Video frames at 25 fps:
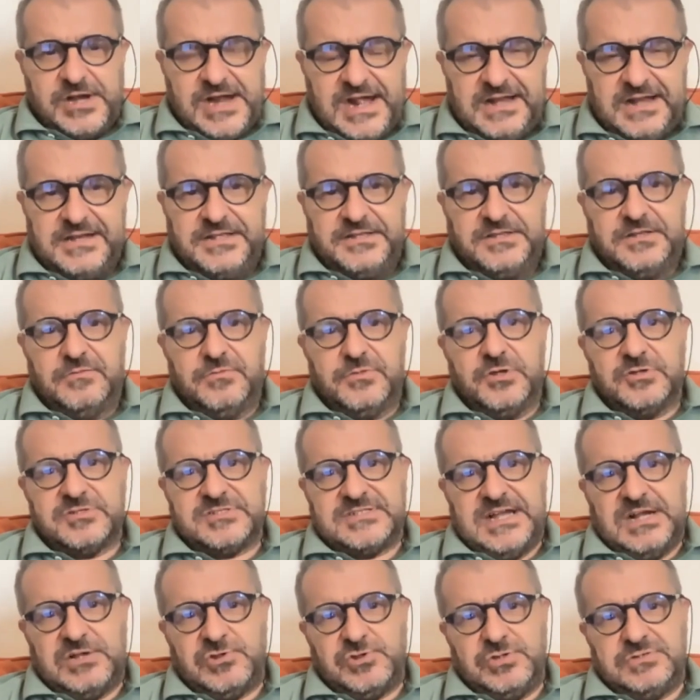morality of
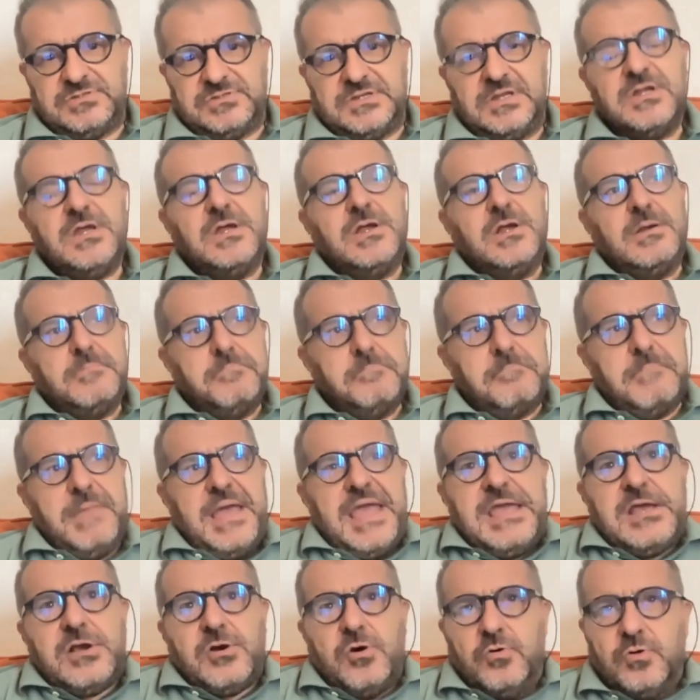those actions
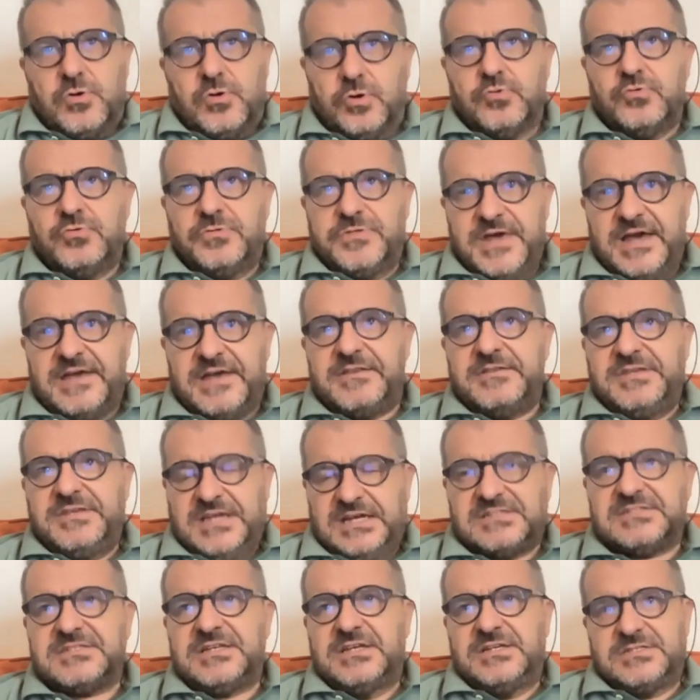may conclude that,
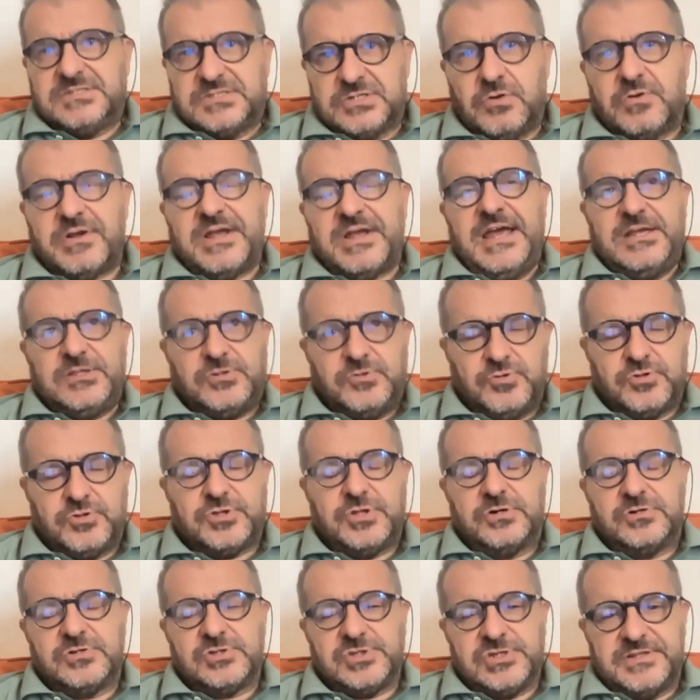yes, it's okay to
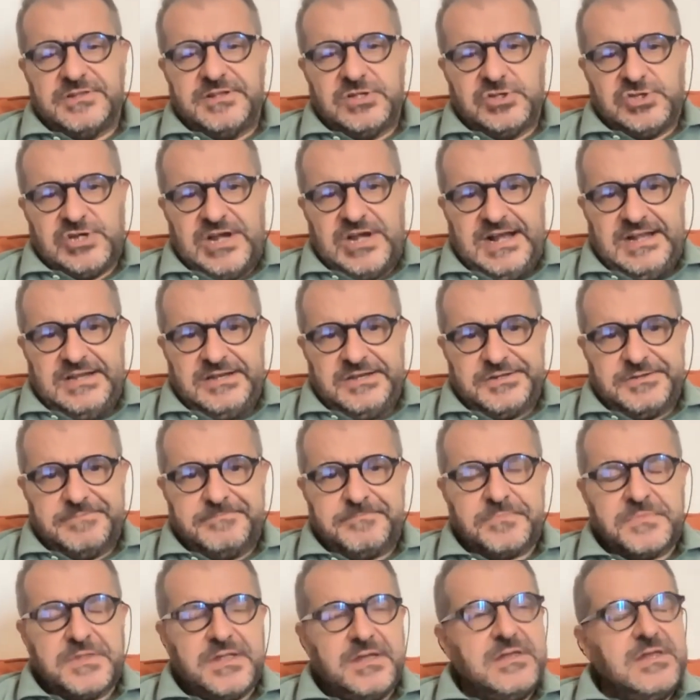torture the child.
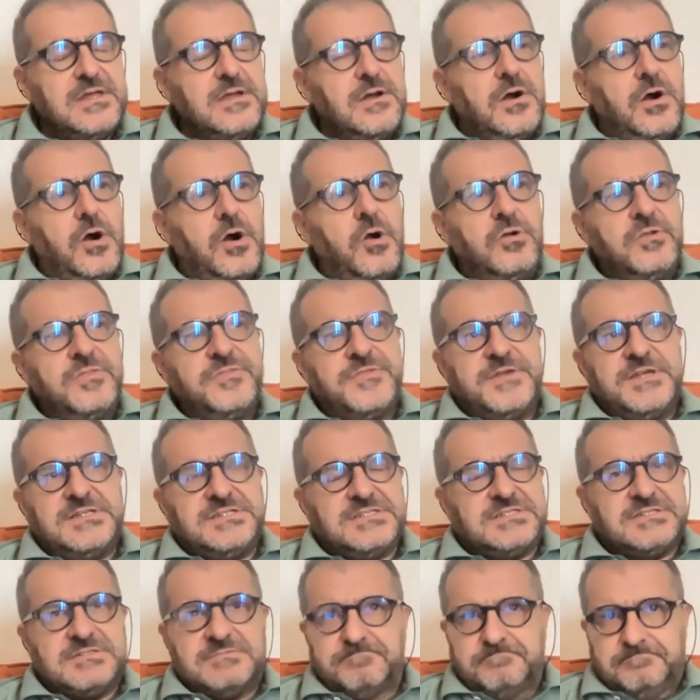All
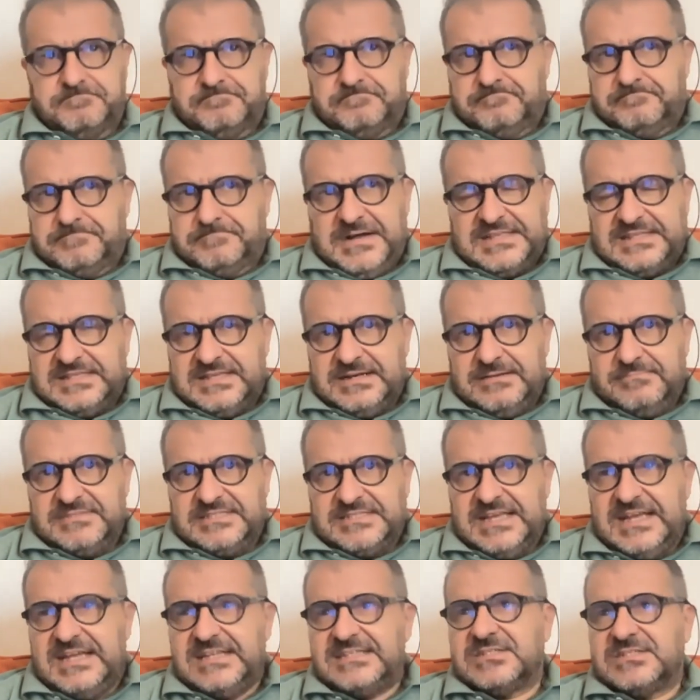this,
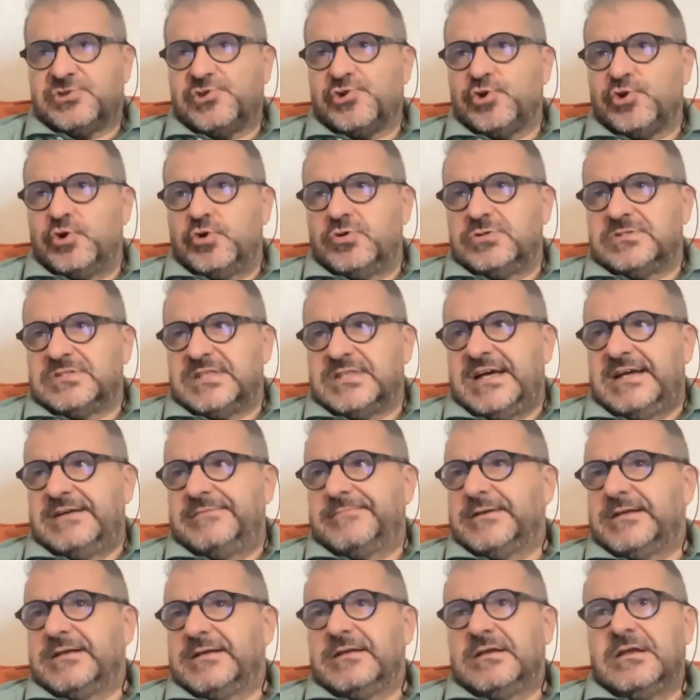Putnam says, shows
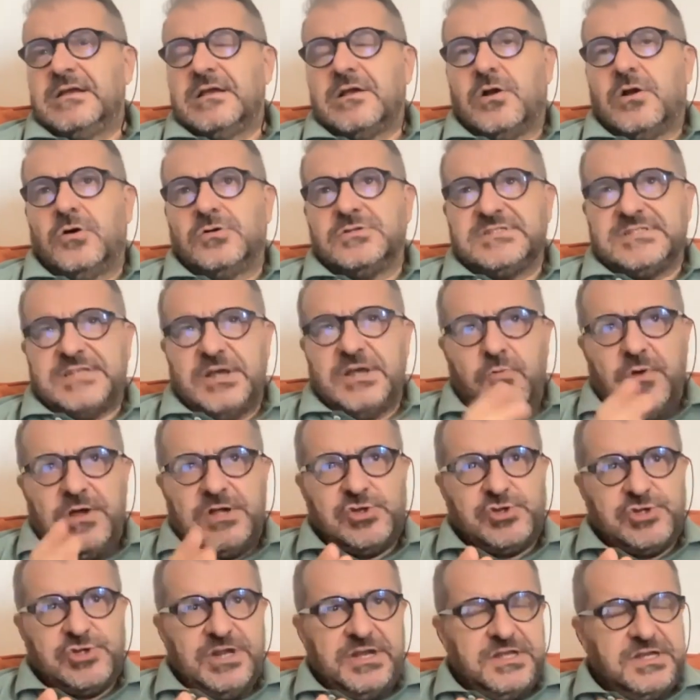that
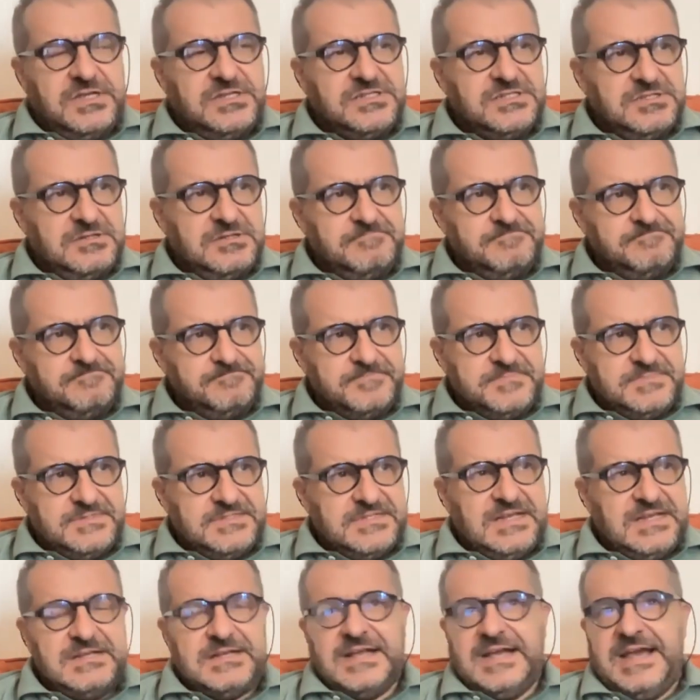consequentialism
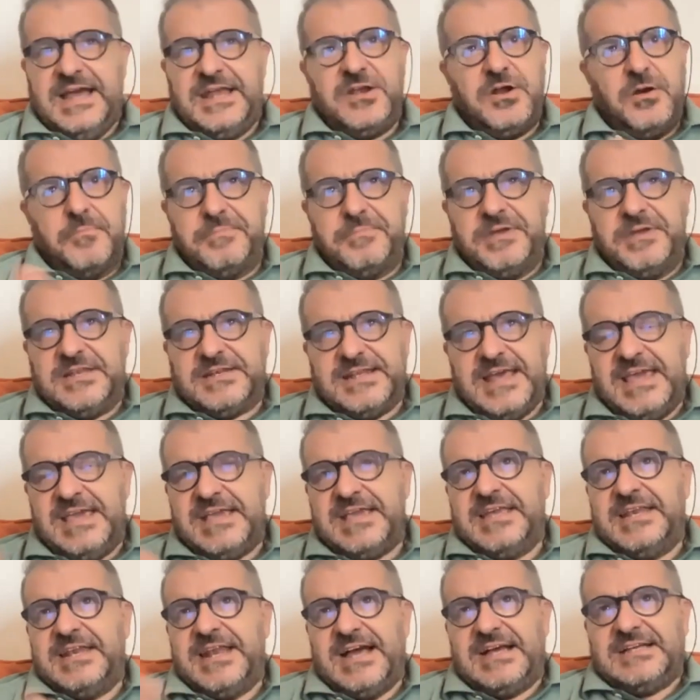cannot be
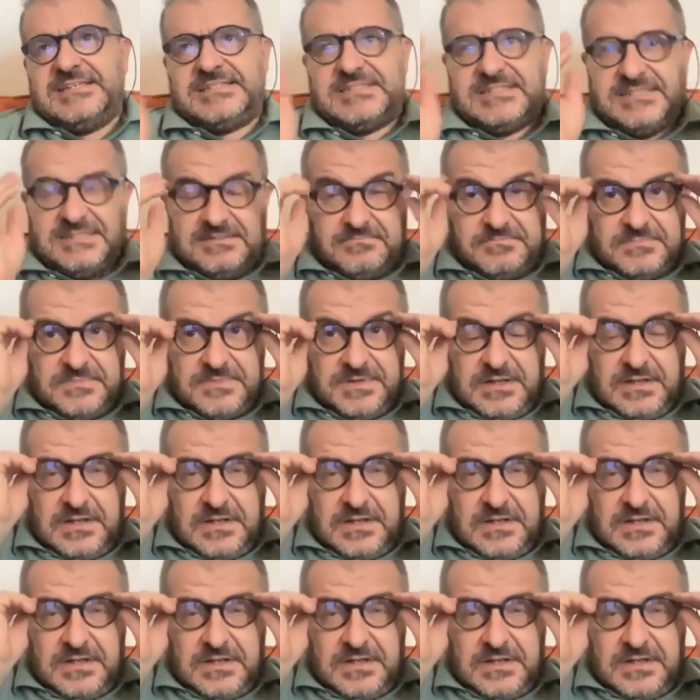taken as